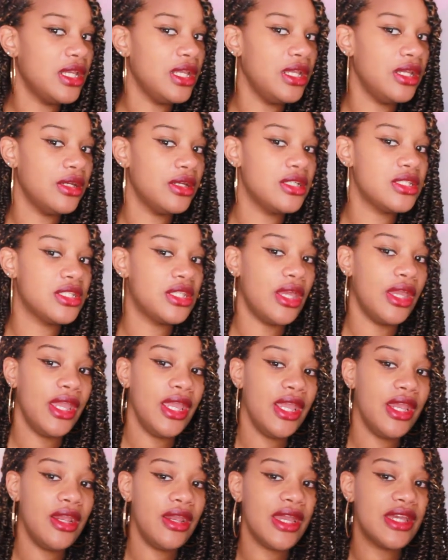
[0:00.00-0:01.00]
Here is the
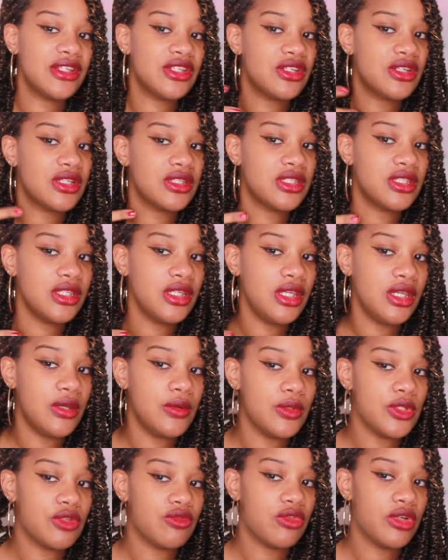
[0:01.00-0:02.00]
hair. As you can see,
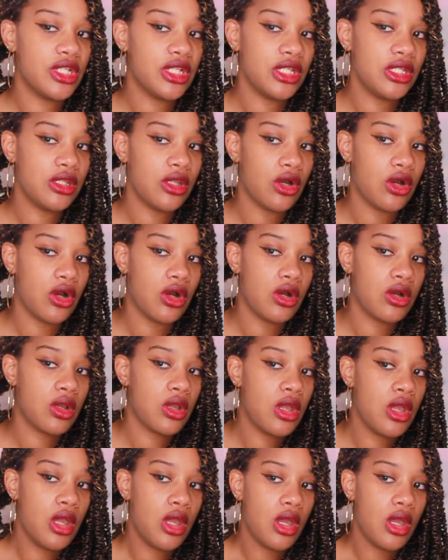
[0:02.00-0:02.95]
it was really long.